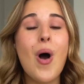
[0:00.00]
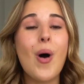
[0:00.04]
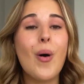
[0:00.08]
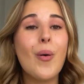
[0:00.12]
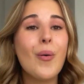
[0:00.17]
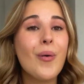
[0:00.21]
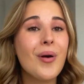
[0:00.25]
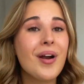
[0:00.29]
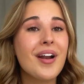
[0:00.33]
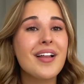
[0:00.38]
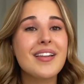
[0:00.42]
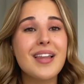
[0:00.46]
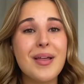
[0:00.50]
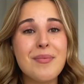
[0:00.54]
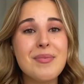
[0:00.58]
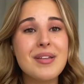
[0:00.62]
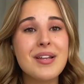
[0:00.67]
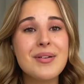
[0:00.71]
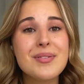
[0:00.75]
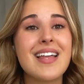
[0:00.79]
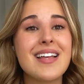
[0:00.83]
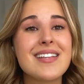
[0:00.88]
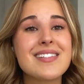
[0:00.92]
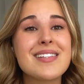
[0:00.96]
Or let me
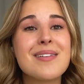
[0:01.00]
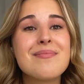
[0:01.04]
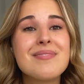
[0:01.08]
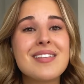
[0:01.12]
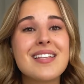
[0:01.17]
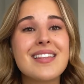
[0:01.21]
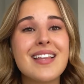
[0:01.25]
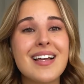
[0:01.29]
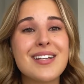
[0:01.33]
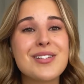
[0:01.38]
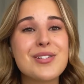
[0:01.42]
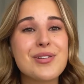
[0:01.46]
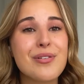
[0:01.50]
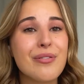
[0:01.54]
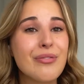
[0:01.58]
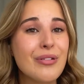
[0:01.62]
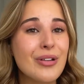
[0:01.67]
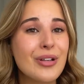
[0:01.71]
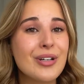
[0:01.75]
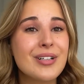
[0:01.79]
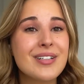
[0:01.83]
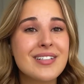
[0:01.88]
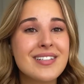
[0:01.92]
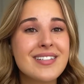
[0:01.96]
know something that you've
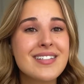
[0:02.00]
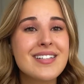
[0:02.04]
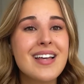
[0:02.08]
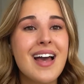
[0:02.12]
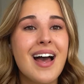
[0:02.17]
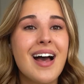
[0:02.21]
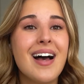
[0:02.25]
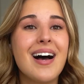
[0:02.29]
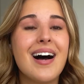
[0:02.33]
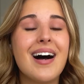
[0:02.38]
learned,